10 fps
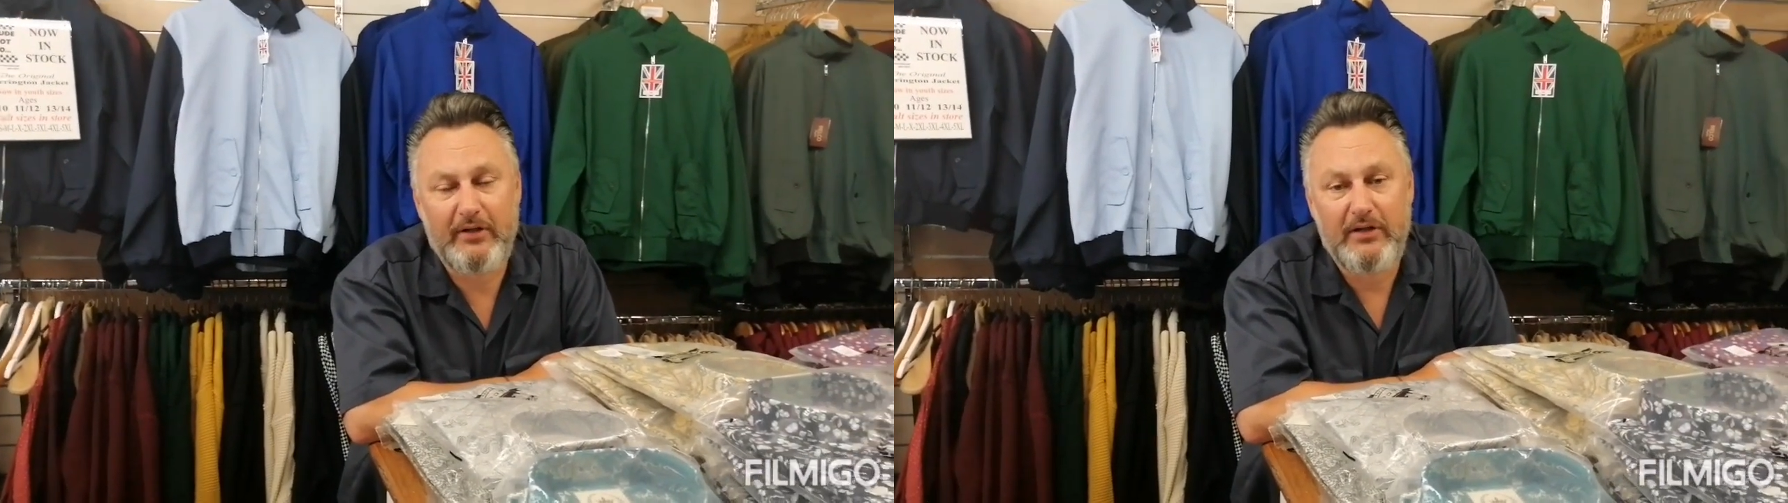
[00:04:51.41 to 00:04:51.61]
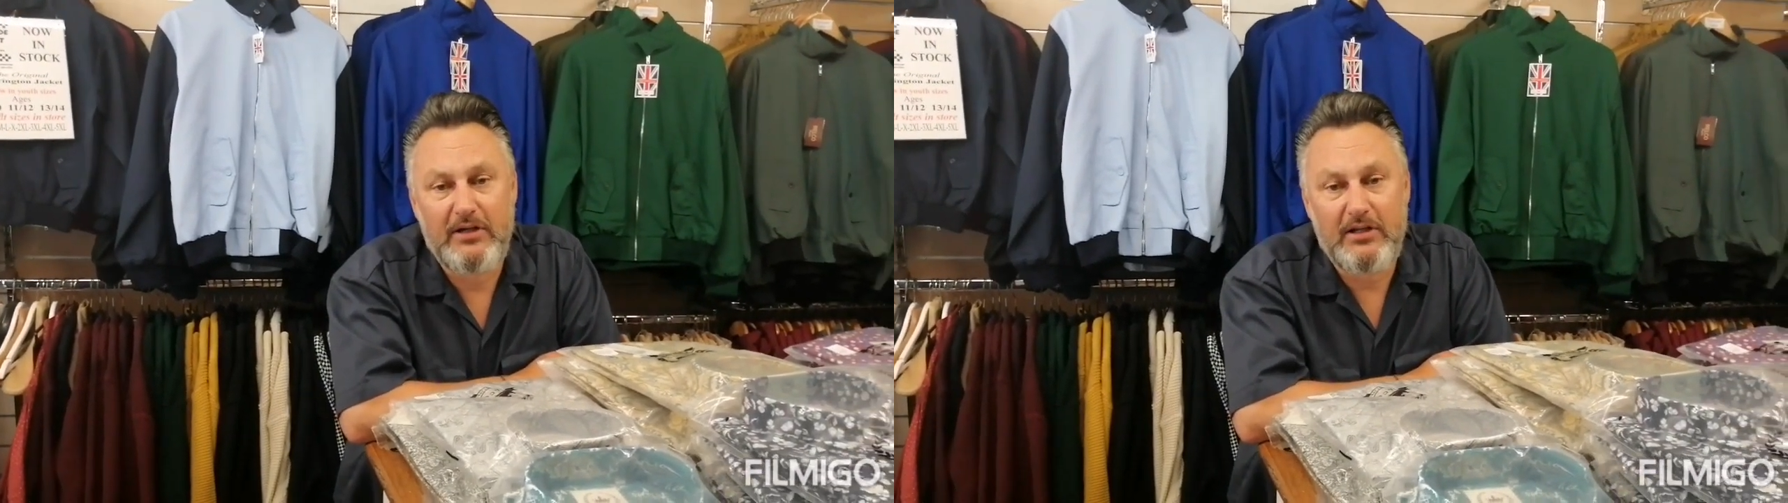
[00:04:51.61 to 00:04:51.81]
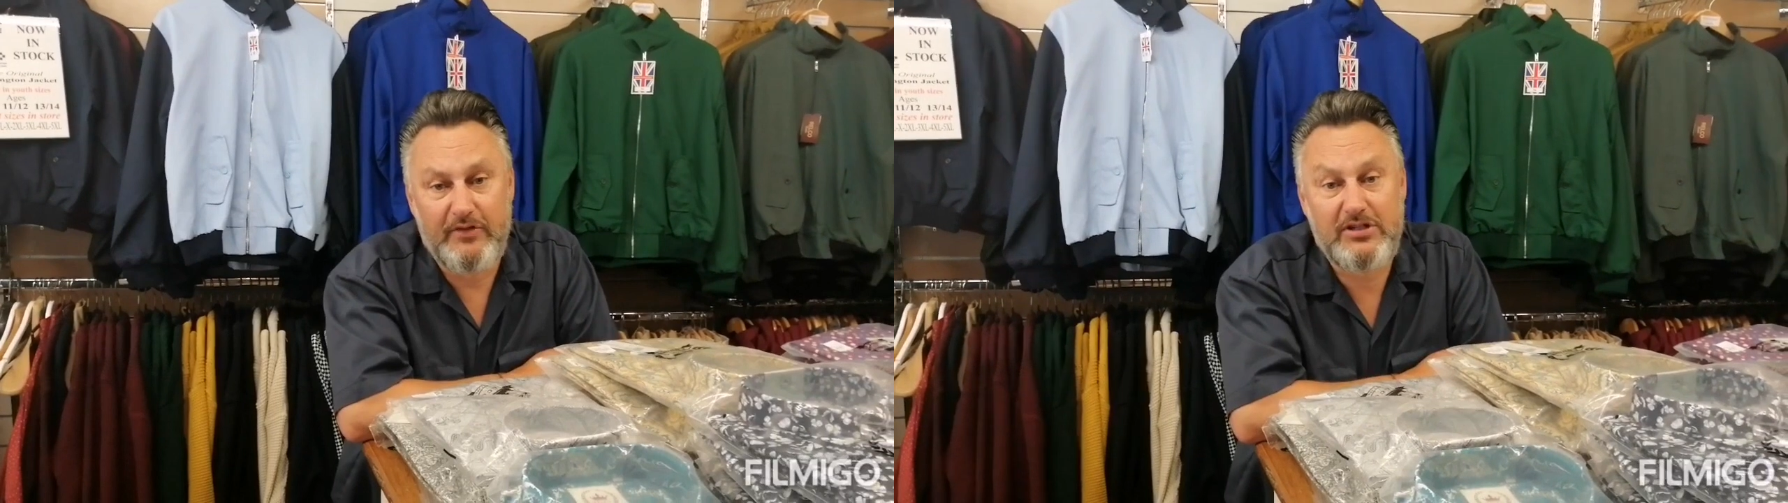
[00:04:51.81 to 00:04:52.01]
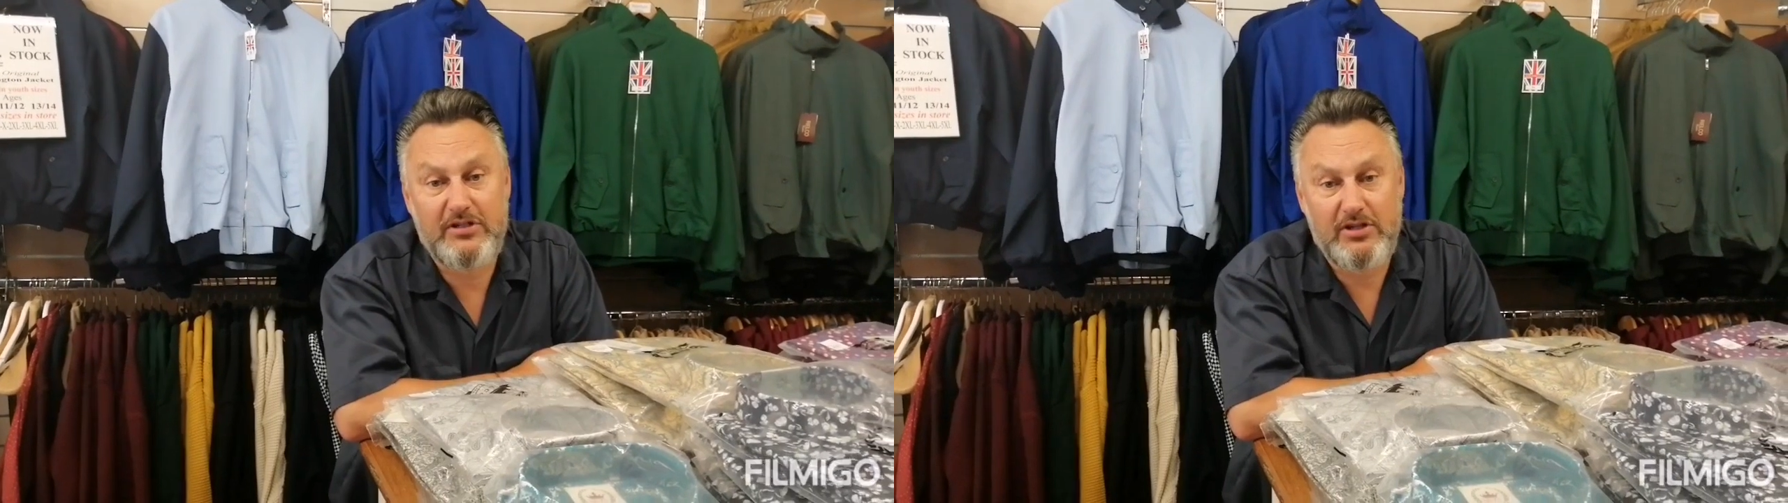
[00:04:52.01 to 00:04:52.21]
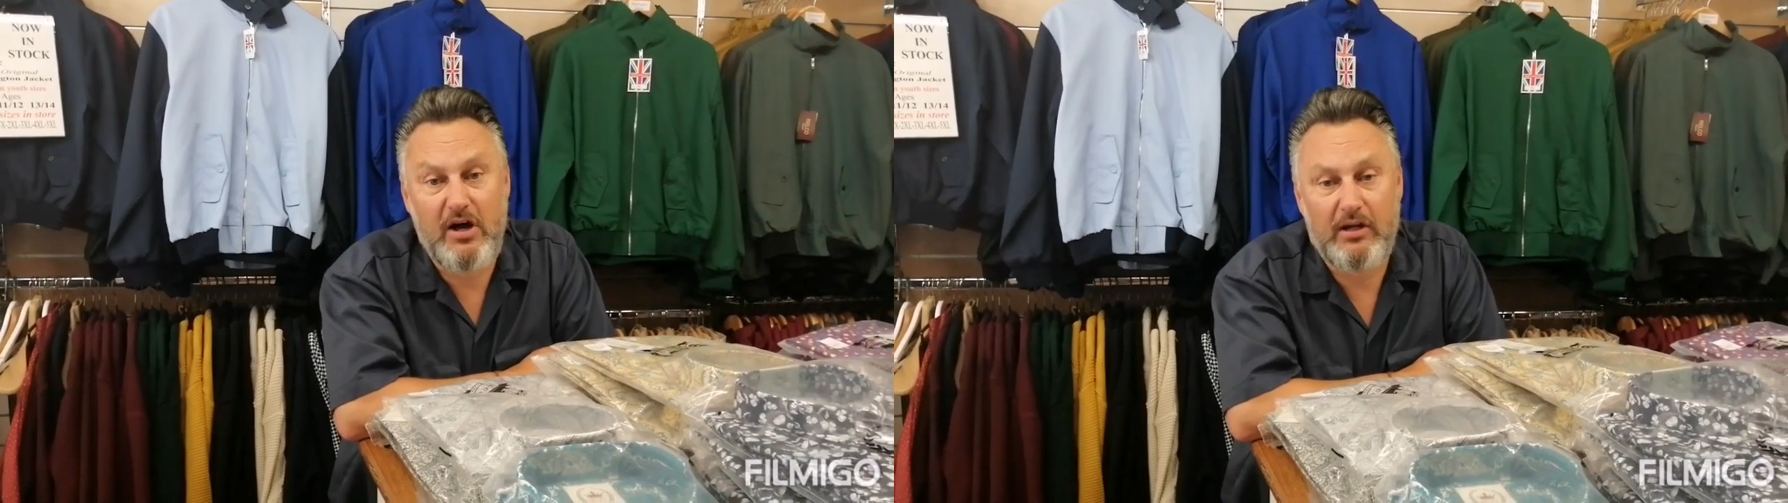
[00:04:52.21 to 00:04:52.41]
but the
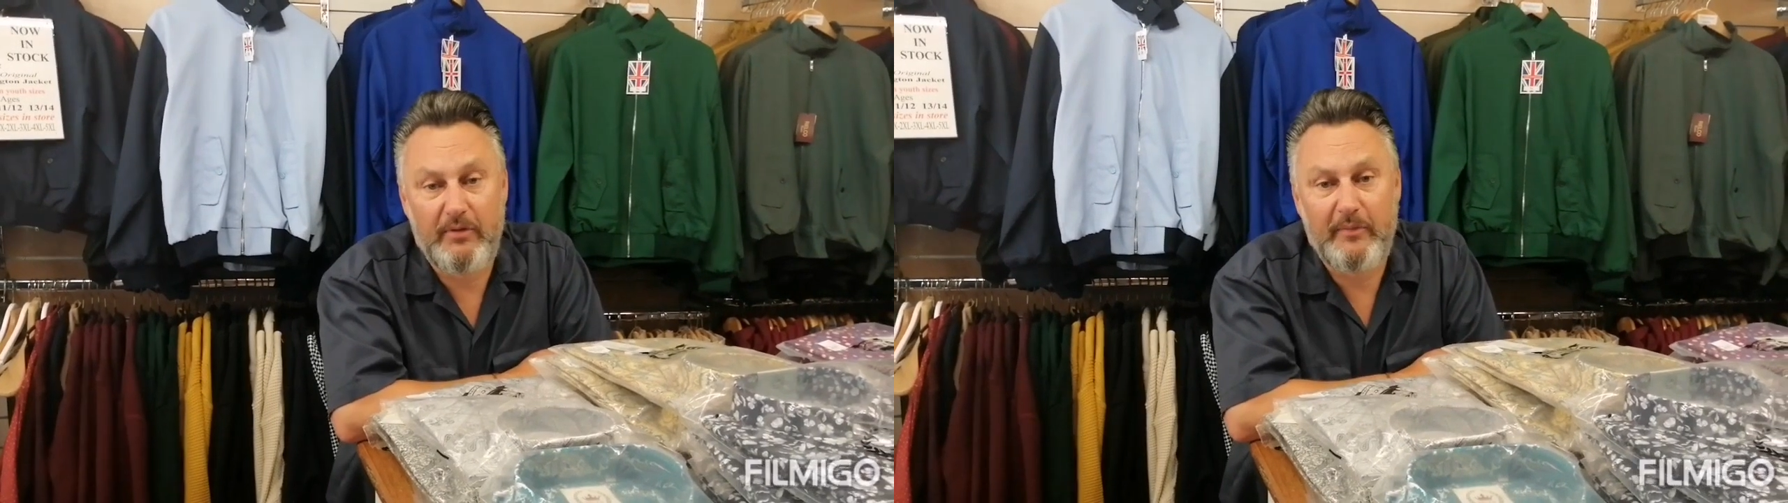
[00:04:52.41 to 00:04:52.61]
visitors are